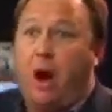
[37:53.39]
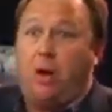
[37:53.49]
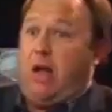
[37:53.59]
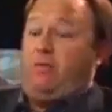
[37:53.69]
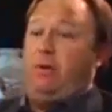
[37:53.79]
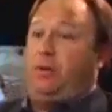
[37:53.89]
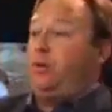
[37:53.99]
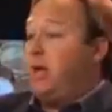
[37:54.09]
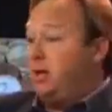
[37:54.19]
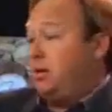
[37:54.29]
Our
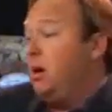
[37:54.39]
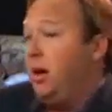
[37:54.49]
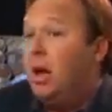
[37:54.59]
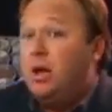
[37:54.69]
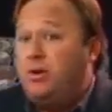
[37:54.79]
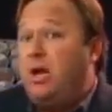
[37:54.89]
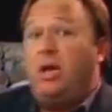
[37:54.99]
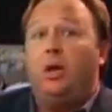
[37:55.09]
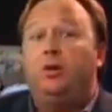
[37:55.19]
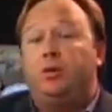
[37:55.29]
government just said it's good.
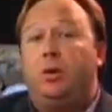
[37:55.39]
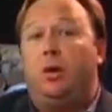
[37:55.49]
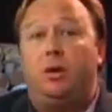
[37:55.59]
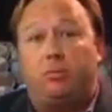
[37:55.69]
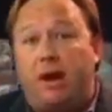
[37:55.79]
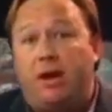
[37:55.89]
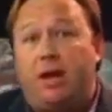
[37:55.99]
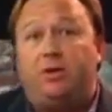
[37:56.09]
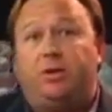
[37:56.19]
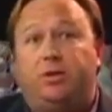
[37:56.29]
DU's good,
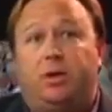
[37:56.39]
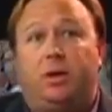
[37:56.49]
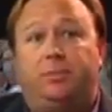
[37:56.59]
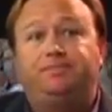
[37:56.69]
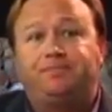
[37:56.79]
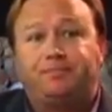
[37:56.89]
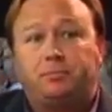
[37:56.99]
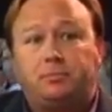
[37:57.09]
radiation's good.